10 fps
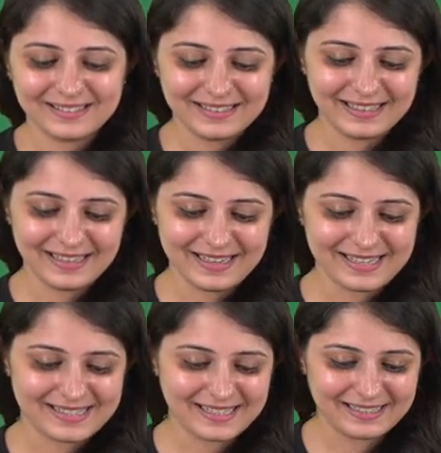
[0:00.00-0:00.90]

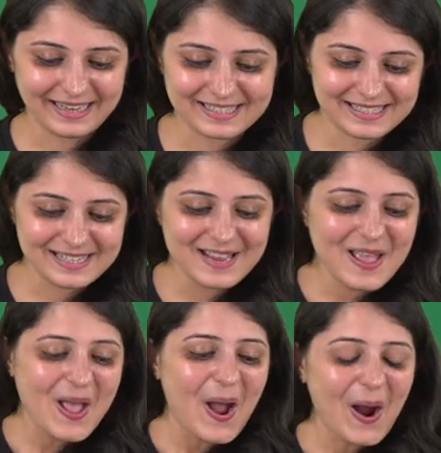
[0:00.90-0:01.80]
Yes, correct.
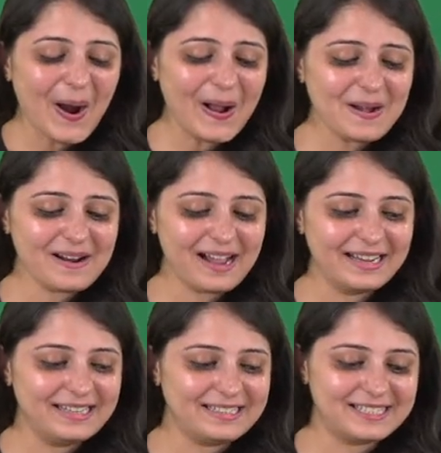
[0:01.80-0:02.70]

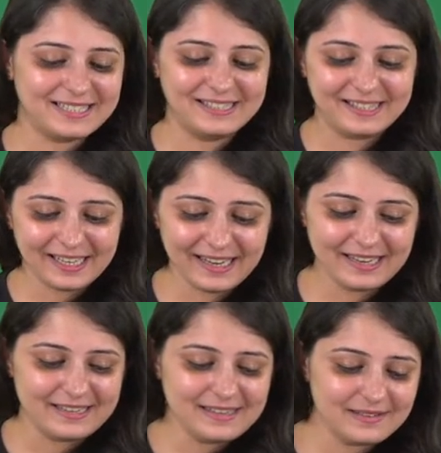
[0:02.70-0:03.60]
Alright,
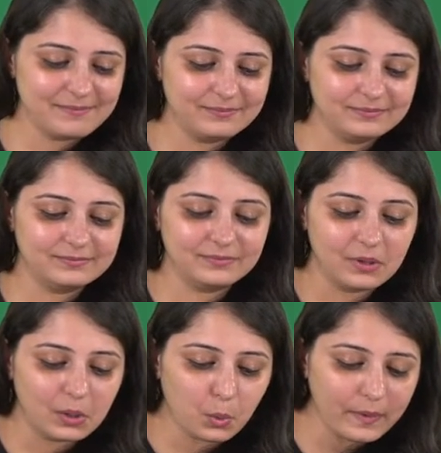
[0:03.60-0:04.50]
then
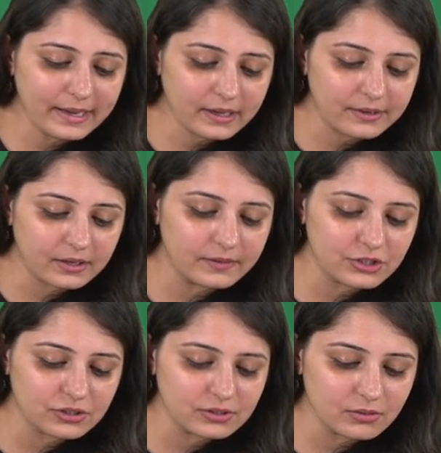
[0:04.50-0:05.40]
quick
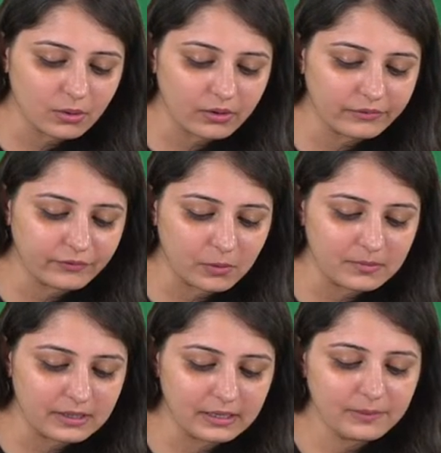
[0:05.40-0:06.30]
revision of
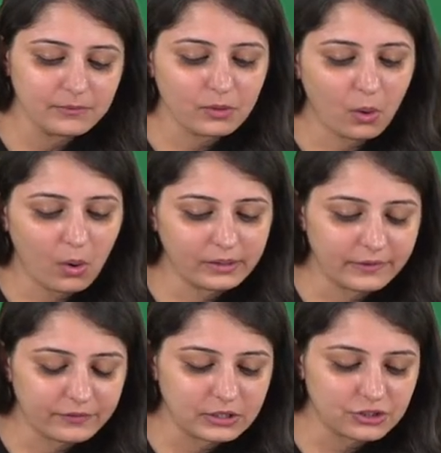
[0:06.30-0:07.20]
formulae or
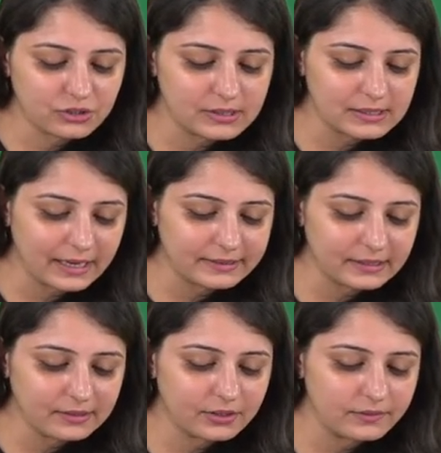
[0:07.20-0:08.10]
definitions. I
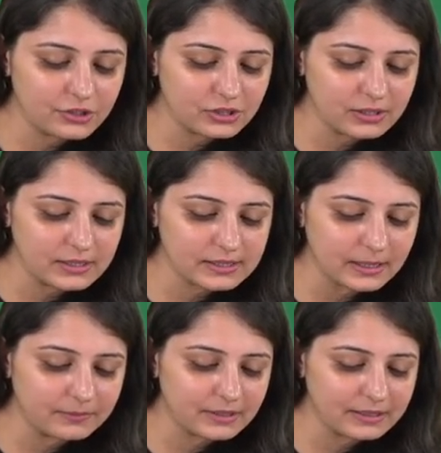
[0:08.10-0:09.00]
think revision is
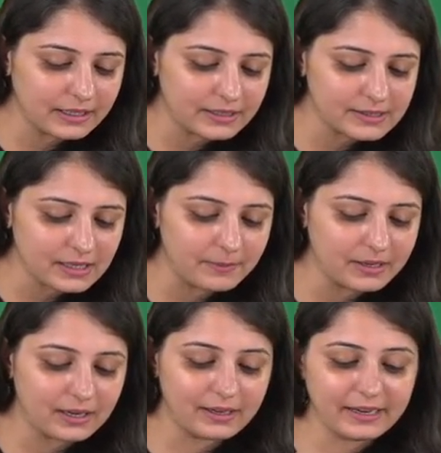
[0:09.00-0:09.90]
something that is
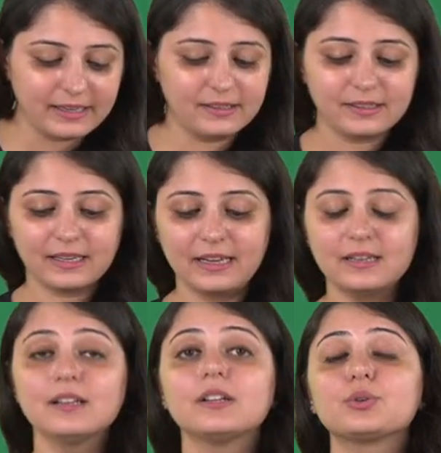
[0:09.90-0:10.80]
coming again and
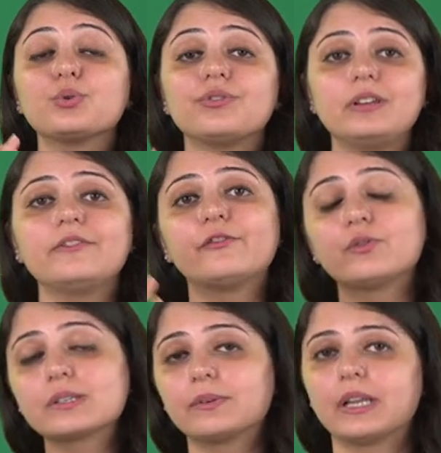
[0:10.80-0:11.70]
again to
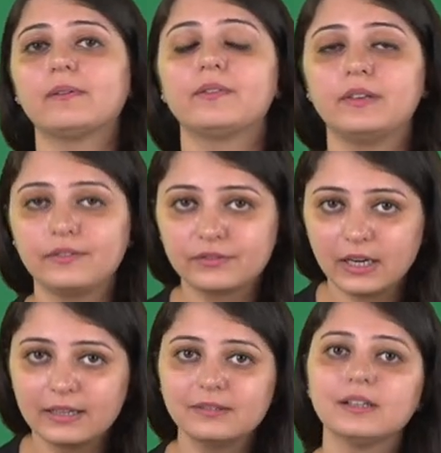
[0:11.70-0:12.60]
reinforce whatever we've
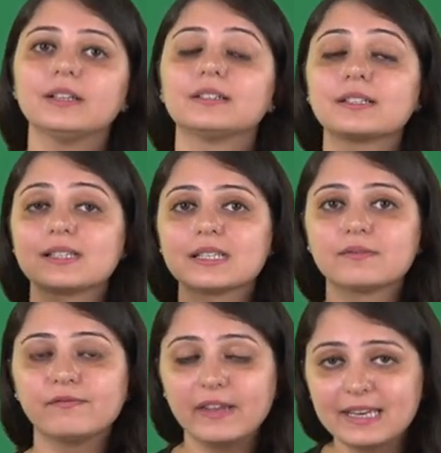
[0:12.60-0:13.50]
done. This
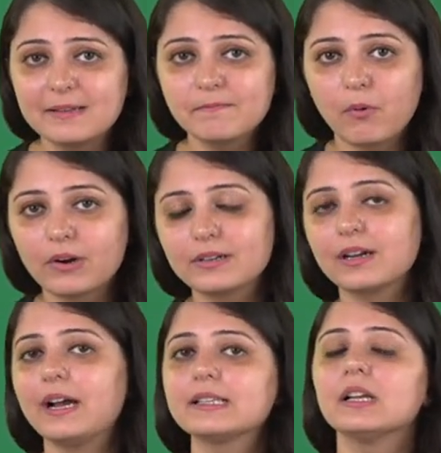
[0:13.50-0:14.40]
is very important,
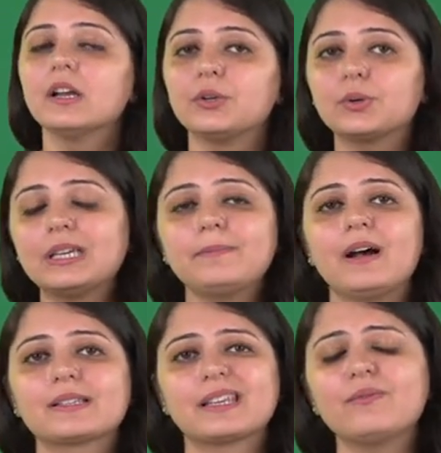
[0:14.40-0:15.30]
guys. You keep
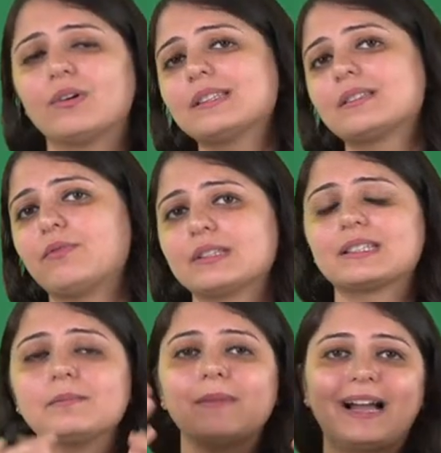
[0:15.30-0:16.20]
asking what's
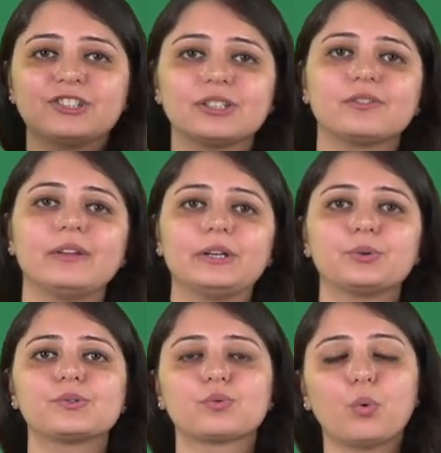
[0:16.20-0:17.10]
the magic way
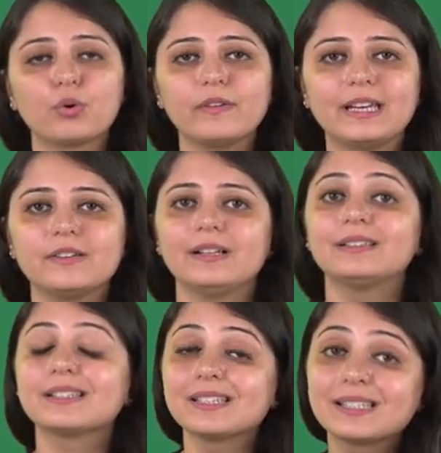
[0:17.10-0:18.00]
to score very well.
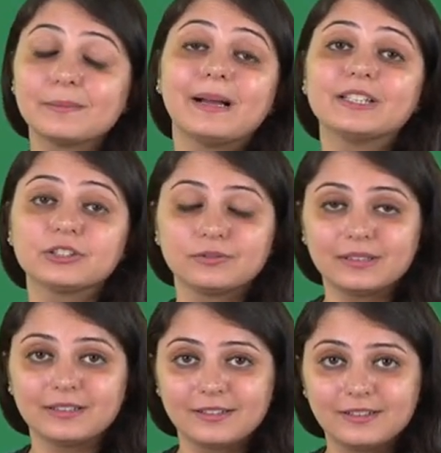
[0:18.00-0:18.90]
This is the magic
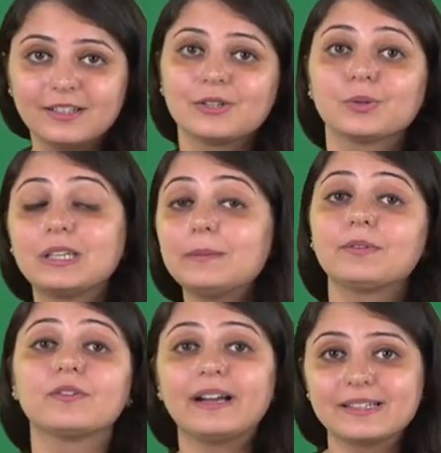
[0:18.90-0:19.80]
way to keep
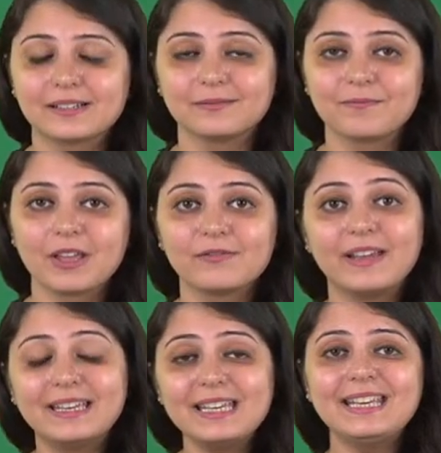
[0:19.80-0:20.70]
revising.
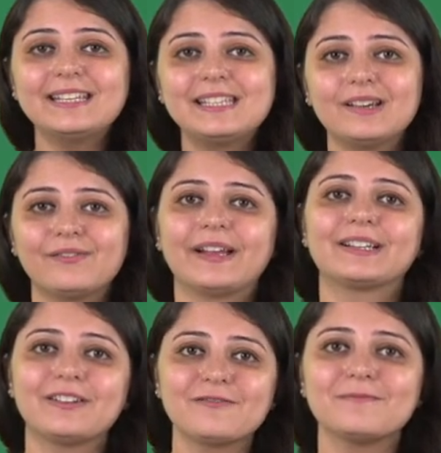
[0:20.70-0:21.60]
Very easy,
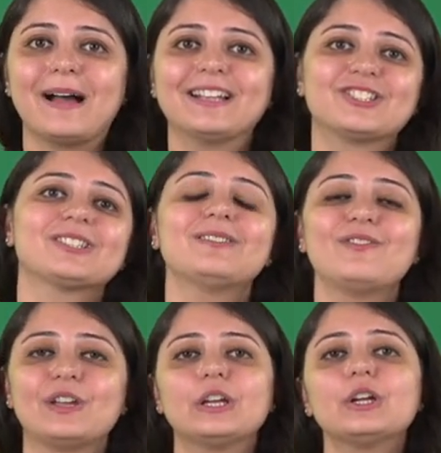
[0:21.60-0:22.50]
effective, magical
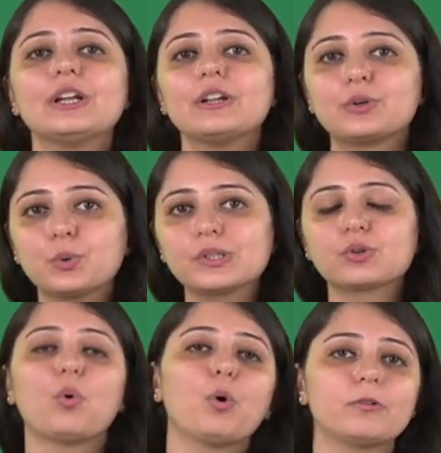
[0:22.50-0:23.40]
way to
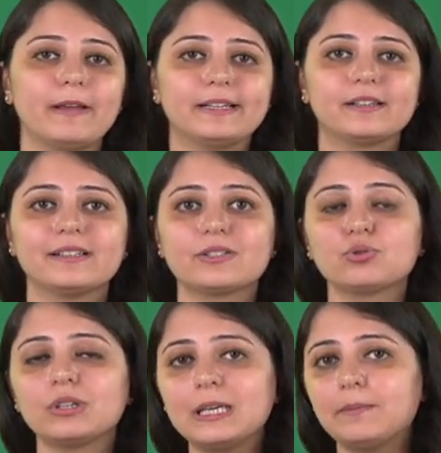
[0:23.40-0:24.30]
score better is
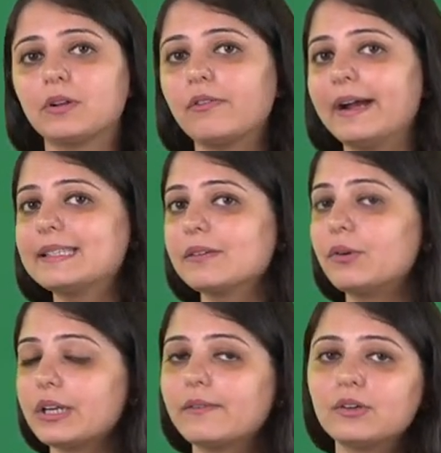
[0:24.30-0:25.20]
to keep revising
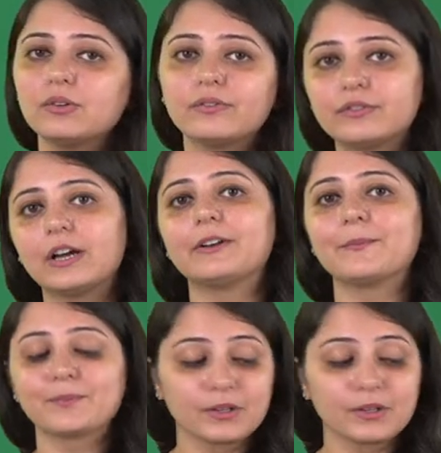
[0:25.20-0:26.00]
whatever you've done.